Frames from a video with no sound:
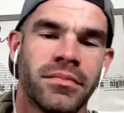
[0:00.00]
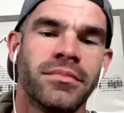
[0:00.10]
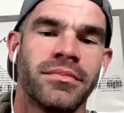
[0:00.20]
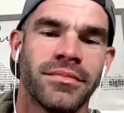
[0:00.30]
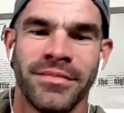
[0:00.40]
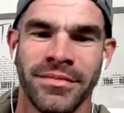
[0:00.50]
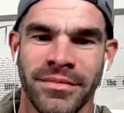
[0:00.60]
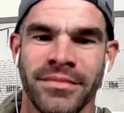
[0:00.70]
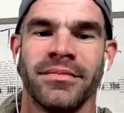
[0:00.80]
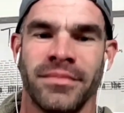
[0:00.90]

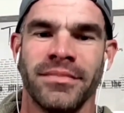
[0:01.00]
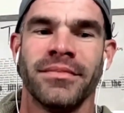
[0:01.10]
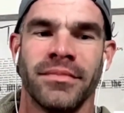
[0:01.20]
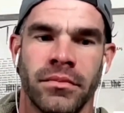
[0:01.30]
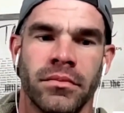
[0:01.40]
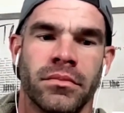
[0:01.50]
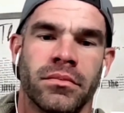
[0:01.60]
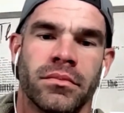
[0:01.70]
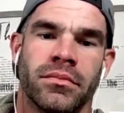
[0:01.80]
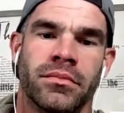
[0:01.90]

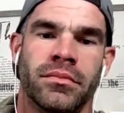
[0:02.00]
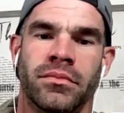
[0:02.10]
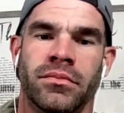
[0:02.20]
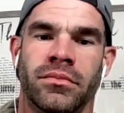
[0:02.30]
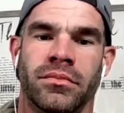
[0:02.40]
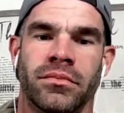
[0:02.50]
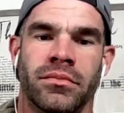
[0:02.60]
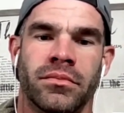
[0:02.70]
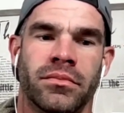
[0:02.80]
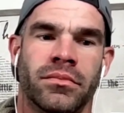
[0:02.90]

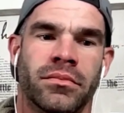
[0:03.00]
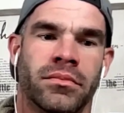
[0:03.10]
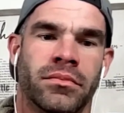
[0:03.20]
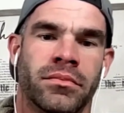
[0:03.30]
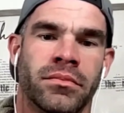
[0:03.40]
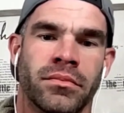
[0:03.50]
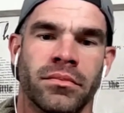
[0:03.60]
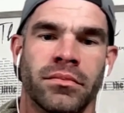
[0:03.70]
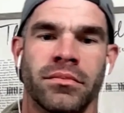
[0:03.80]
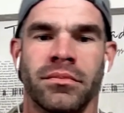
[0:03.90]

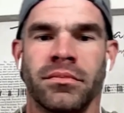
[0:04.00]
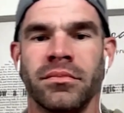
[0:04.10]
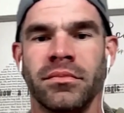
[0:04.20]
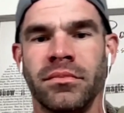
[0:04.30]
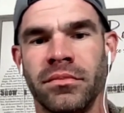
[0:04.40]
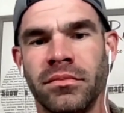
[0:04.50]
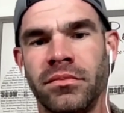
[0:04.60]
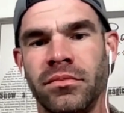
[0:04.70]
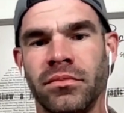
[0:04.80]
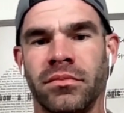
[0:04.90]

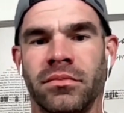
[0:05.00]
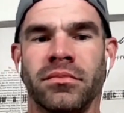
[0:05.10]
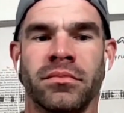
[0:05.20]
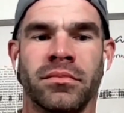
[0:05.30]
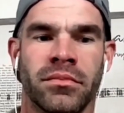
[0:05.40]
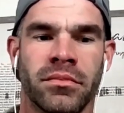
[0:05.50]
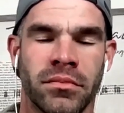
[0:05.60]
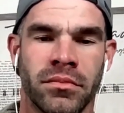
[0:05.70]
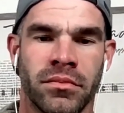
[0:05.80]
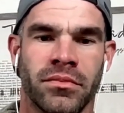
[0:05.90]

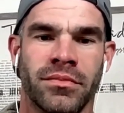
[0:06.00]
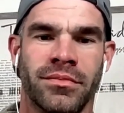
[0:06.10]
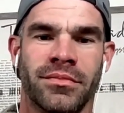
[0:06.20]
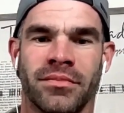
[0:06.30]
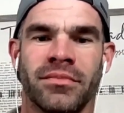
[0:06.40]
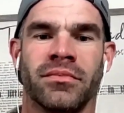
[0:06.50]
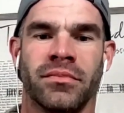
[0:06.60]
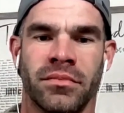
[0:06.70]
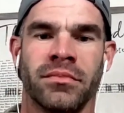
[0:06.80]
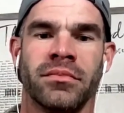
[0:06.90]

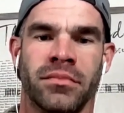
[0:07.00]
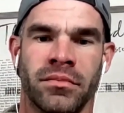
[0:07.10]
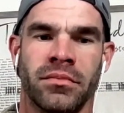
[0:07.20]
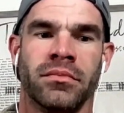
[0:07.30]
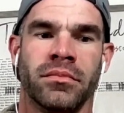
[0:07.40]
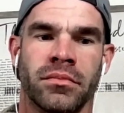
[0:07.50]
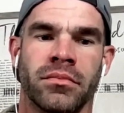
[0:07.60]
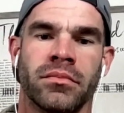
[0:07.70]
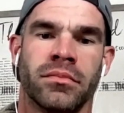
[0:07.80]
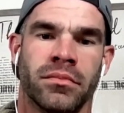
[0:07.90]
(not speaking)